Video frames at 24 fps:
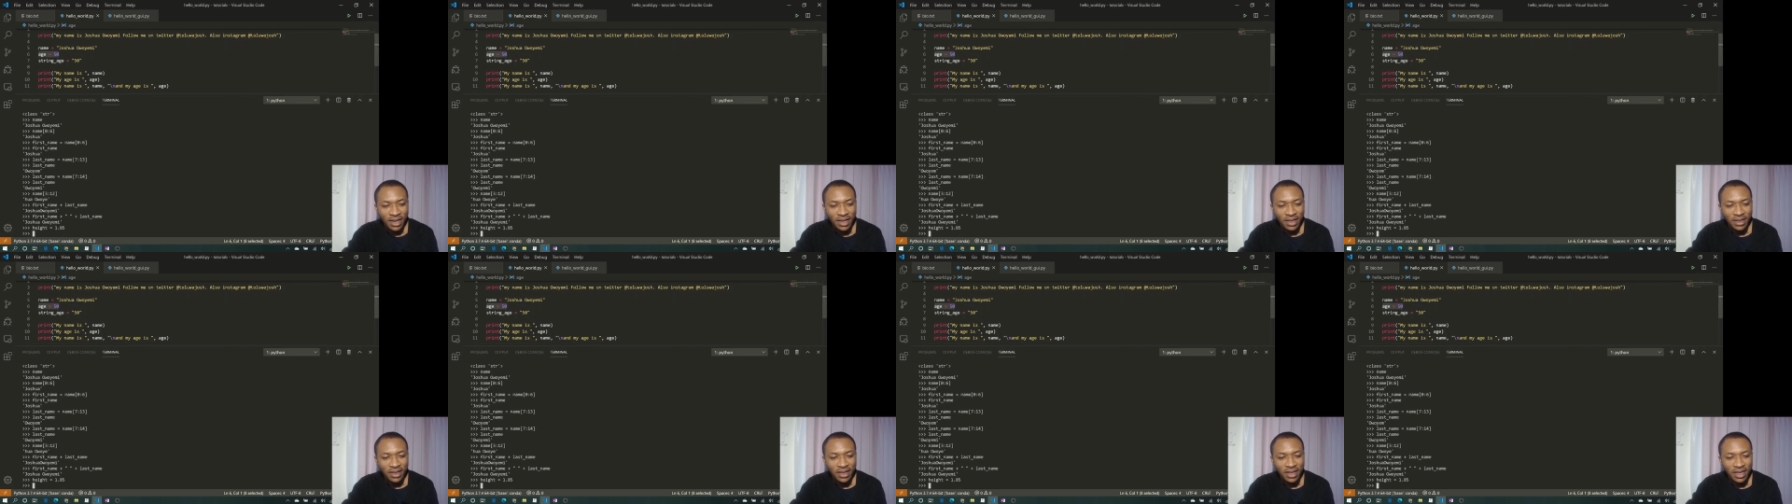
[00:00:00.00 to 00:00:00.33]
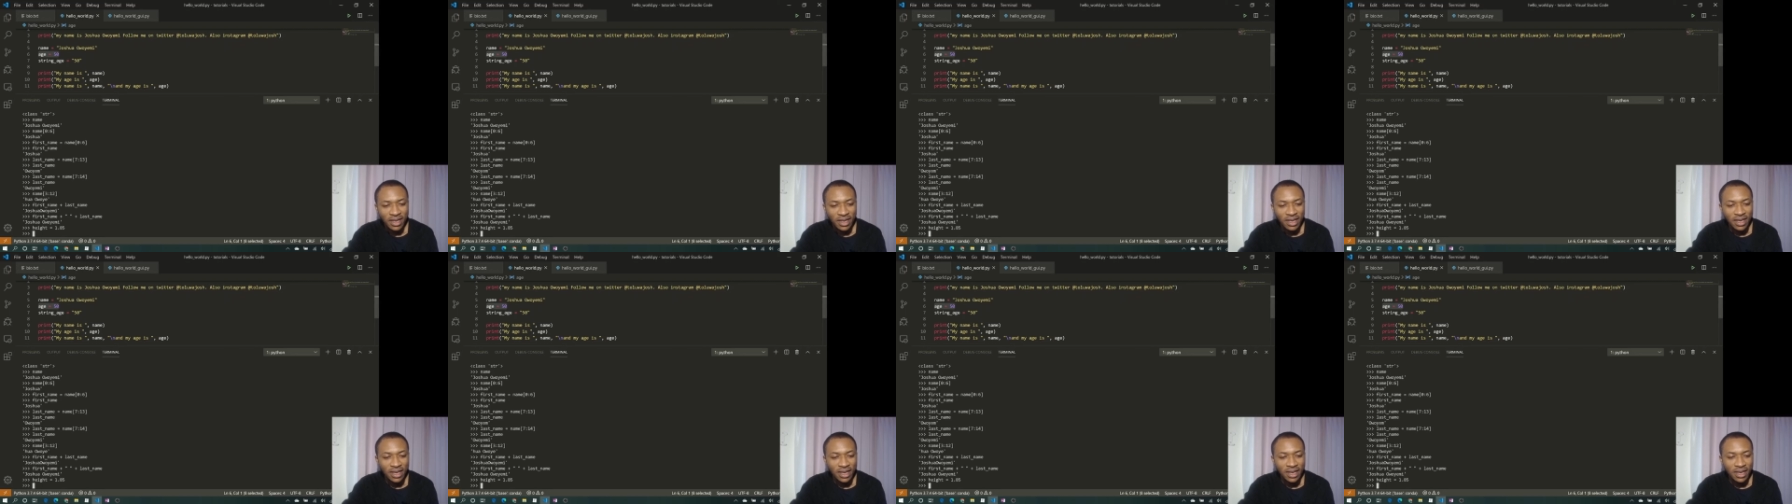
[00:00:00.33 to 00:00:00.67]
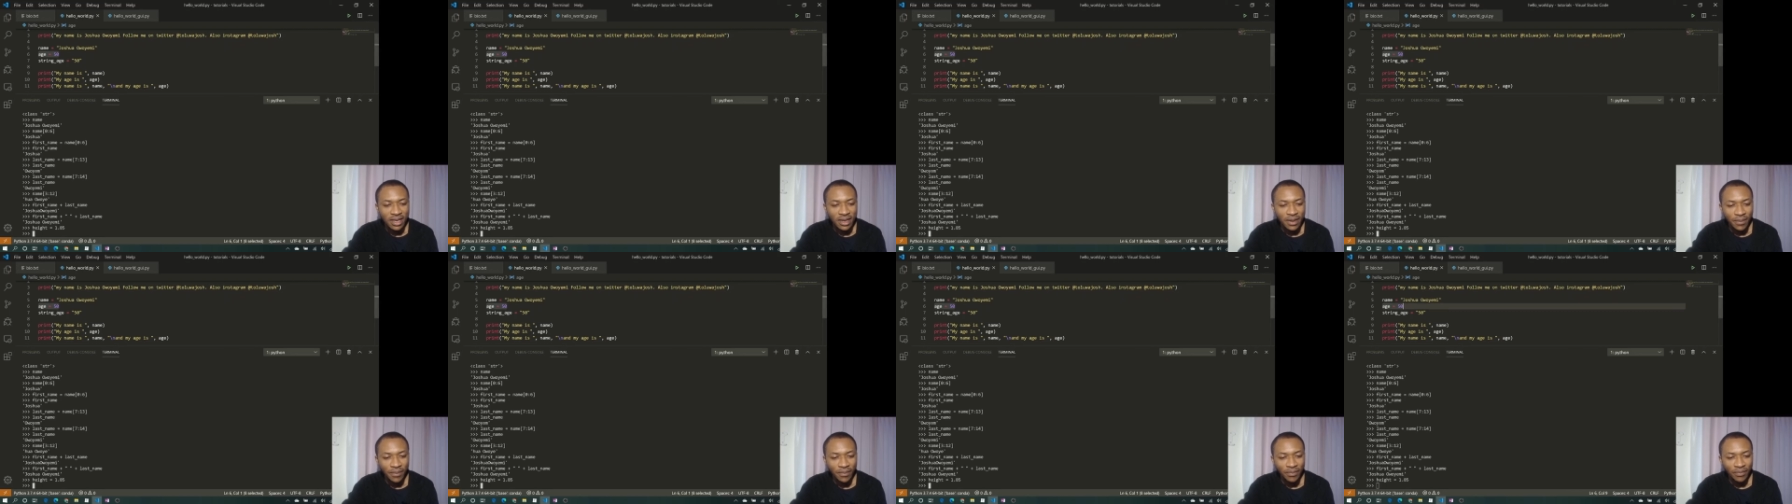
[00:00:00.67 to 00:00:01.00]
the
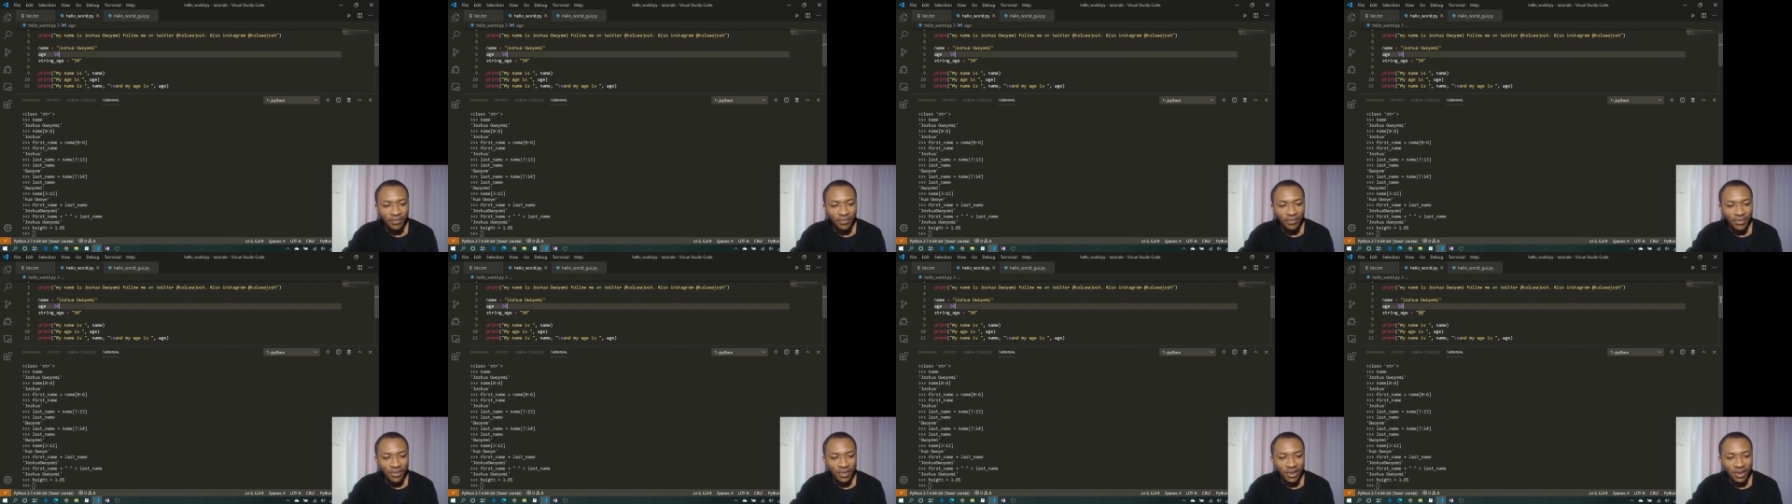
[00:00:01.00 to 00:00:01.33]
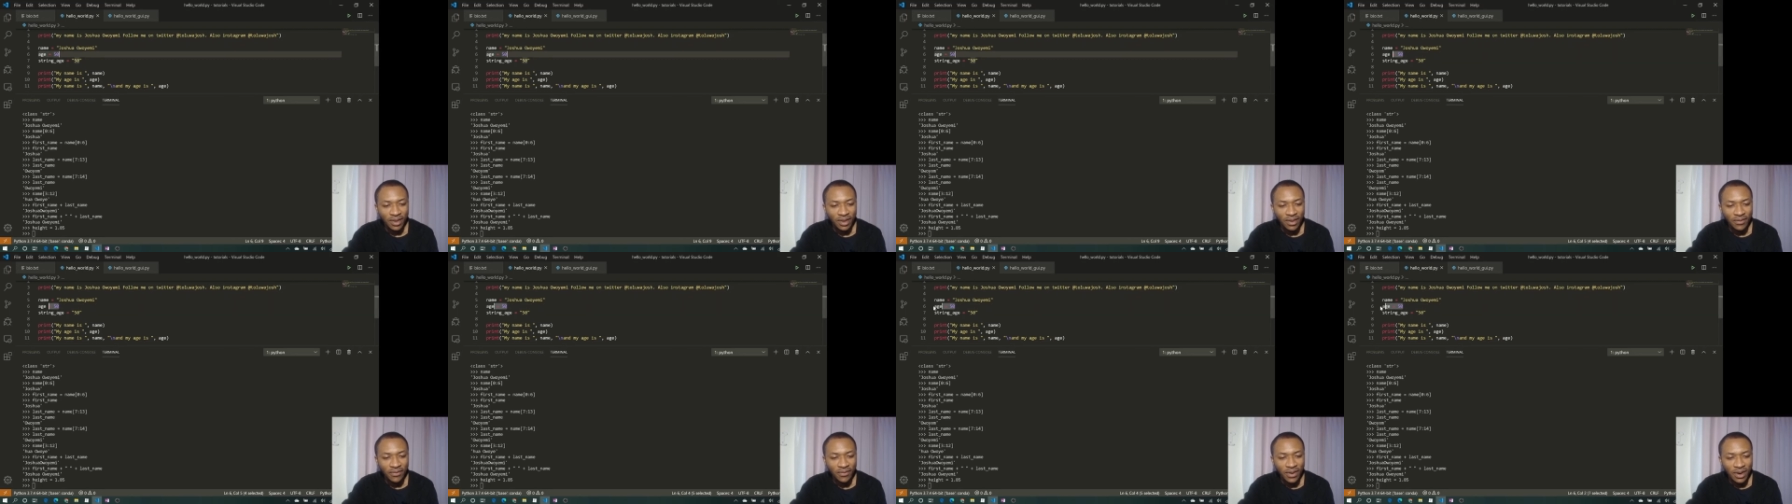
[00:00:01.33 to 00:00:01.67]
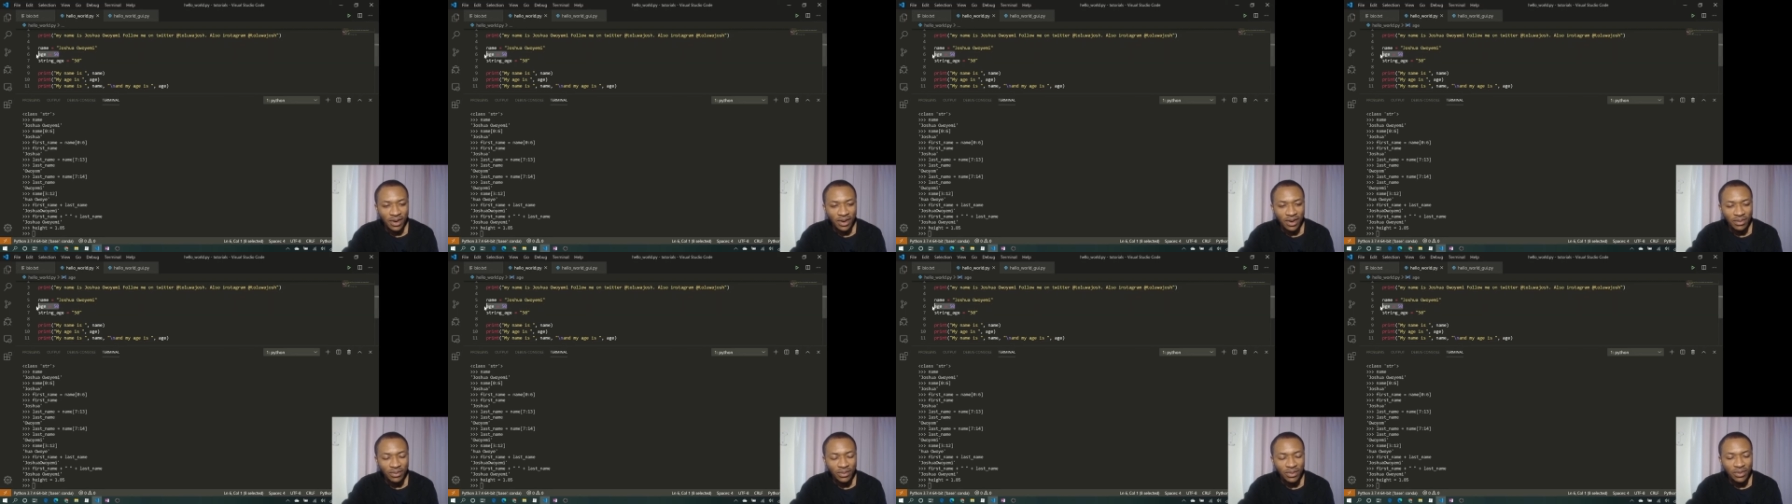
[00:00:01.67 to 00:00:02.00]

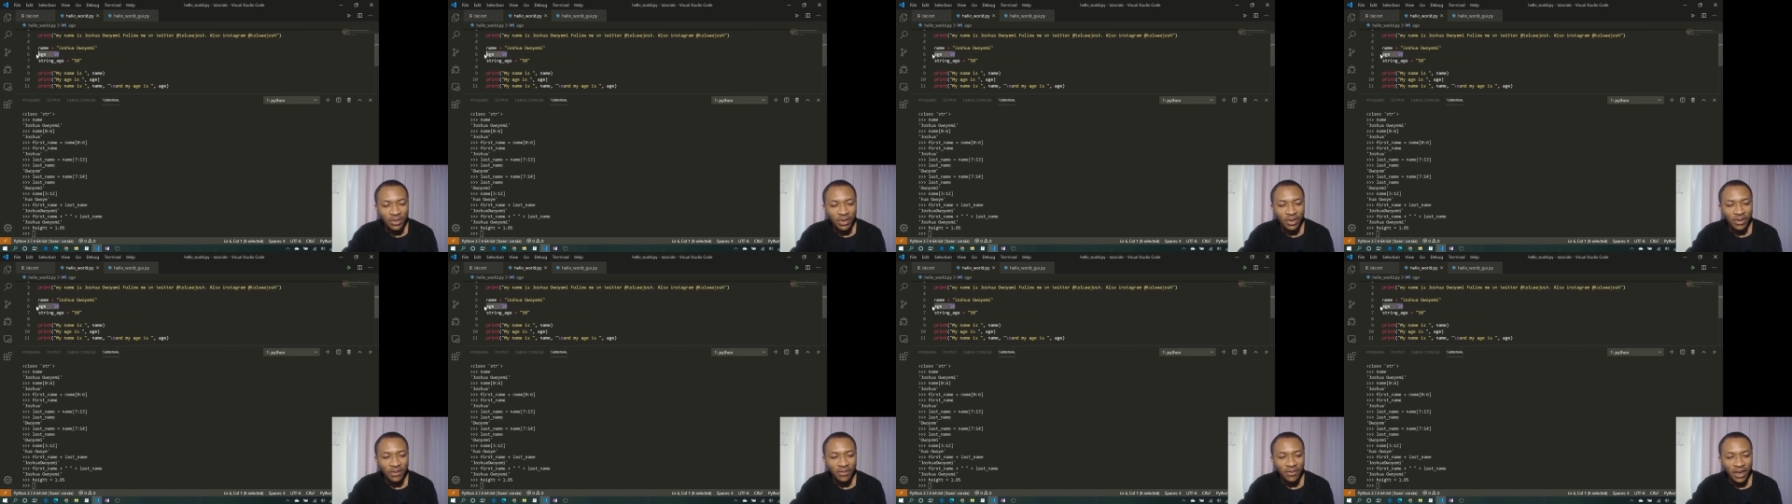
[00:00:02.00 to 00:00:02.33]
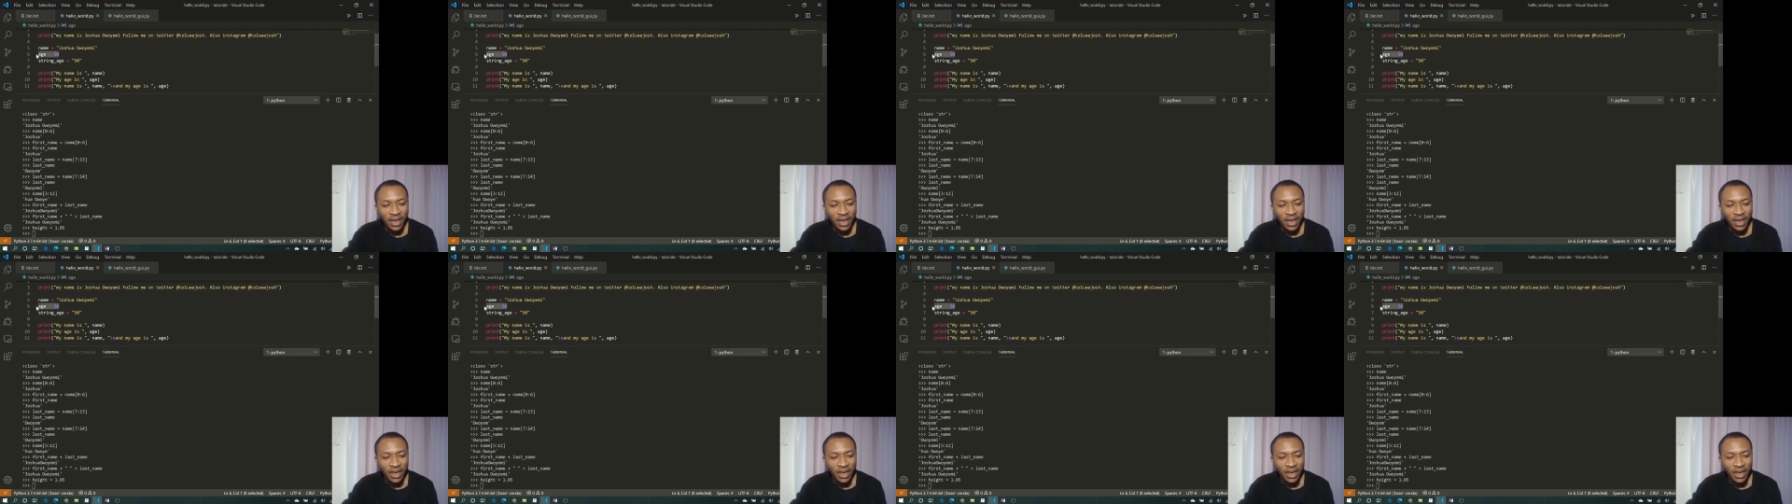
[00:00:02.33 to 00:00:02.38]
variable of